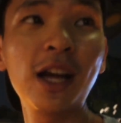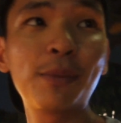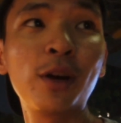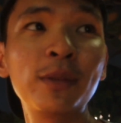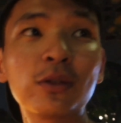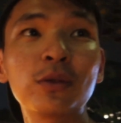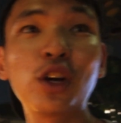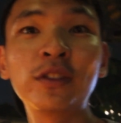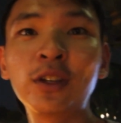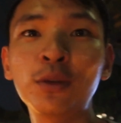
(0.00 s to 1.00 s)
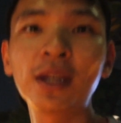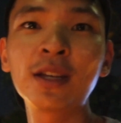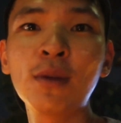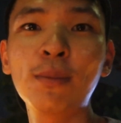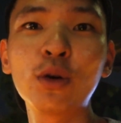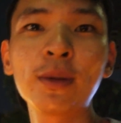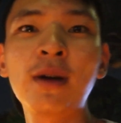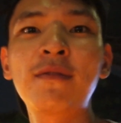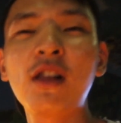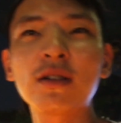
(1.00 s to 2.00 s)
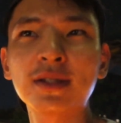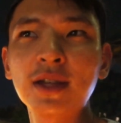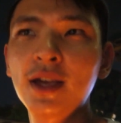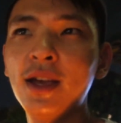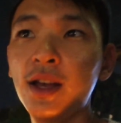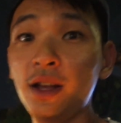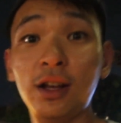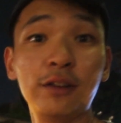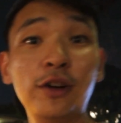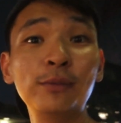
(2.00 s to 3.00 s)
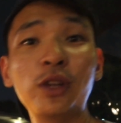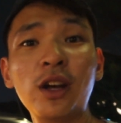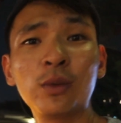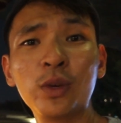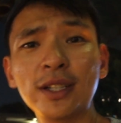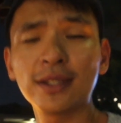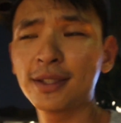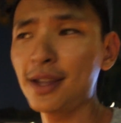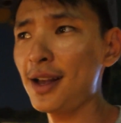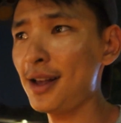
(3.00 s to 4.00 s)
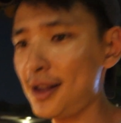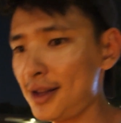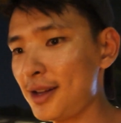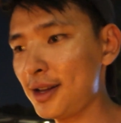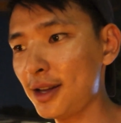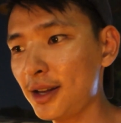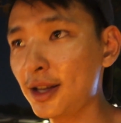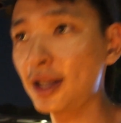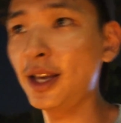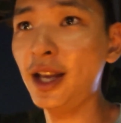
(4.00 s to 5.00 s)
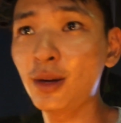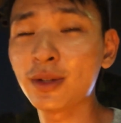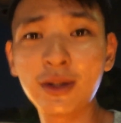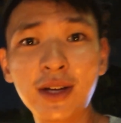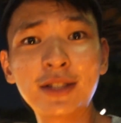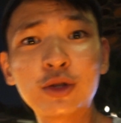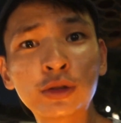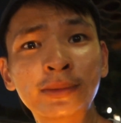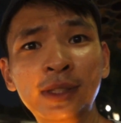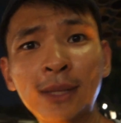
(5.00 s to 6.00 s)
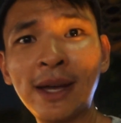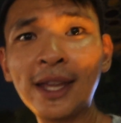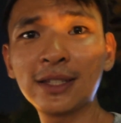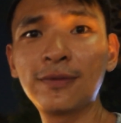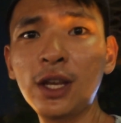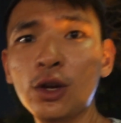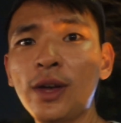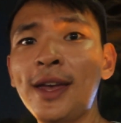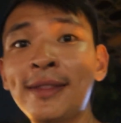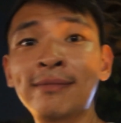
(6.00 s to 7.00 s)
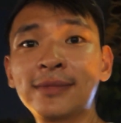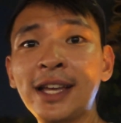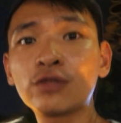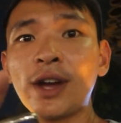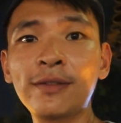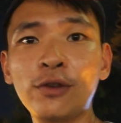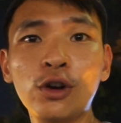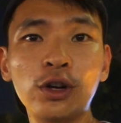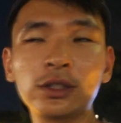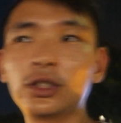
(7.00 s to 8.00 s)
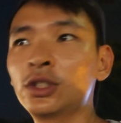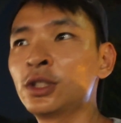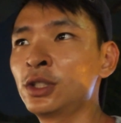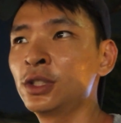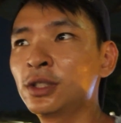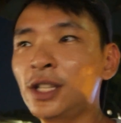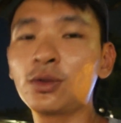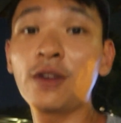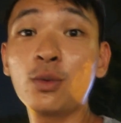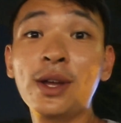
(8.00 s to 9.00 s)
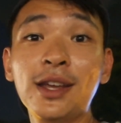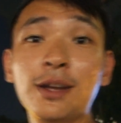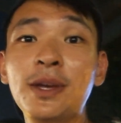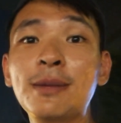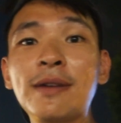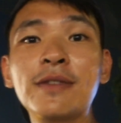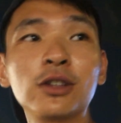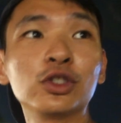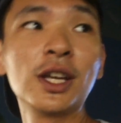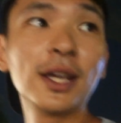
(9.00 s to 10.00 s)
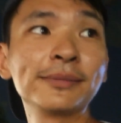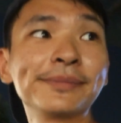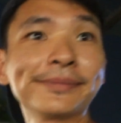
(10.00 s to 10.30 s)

I promise to continue making more Pokemon vlogs from today onwards. Uh, I will see you guys soon in my next video and thanks Ryan for, thanks for everyone that appeared in my video today.